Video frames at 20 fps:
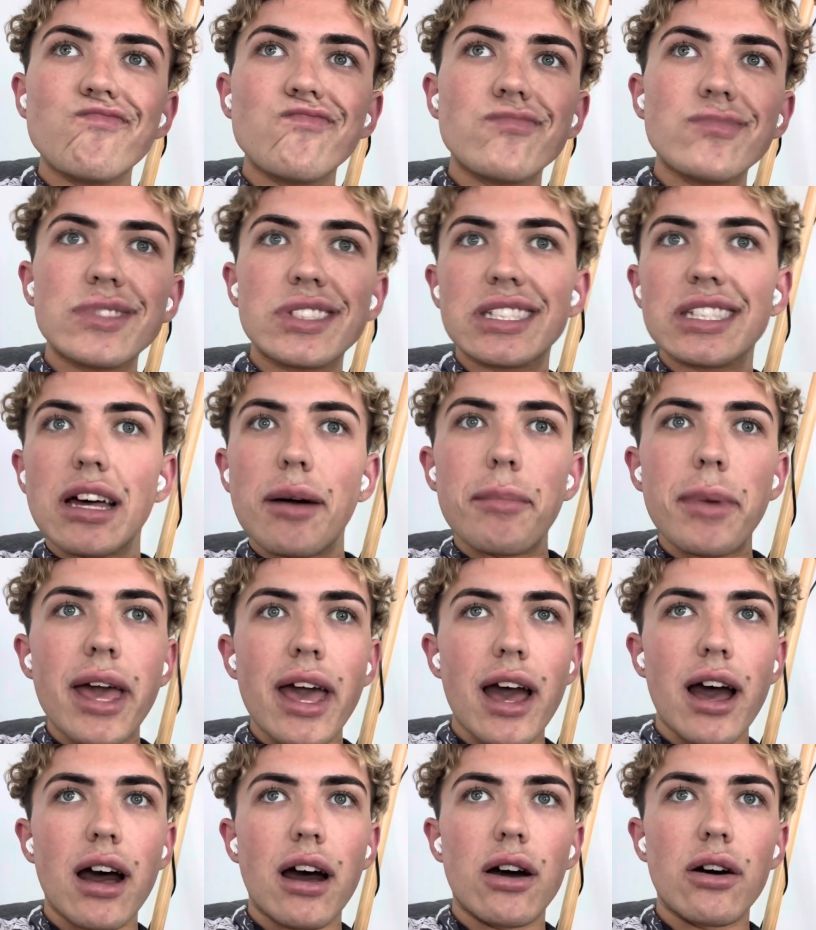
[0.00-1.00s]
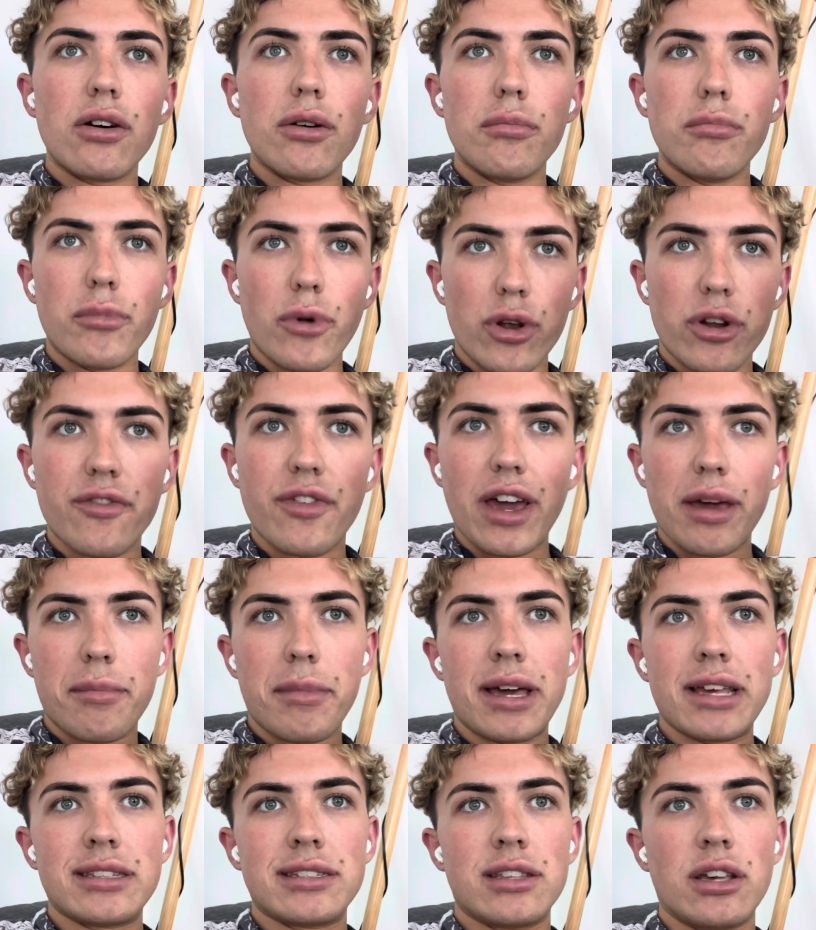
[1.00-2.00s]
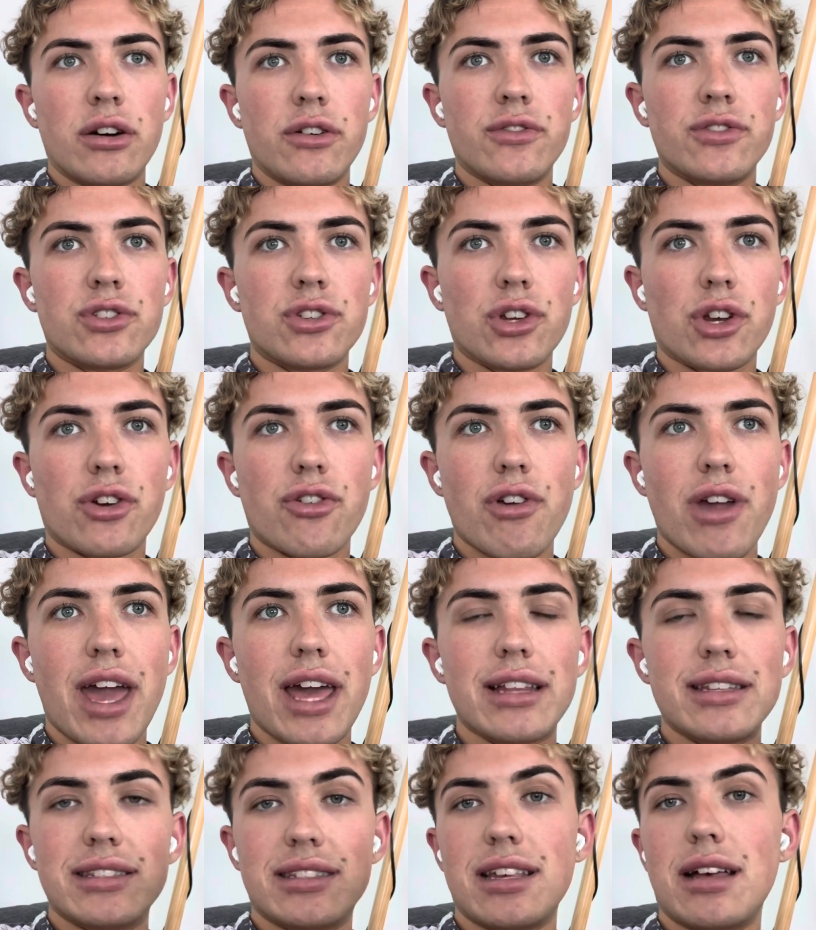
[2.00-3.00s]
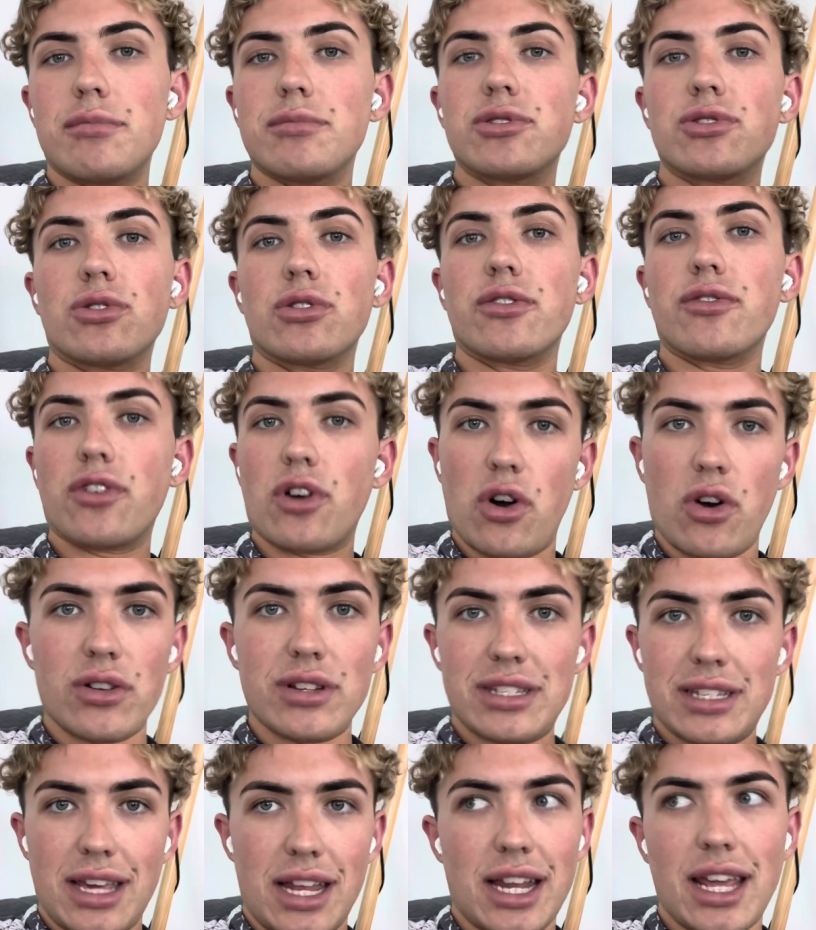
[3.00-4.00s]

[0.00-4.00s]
somehow motivate myself to create some sort of content,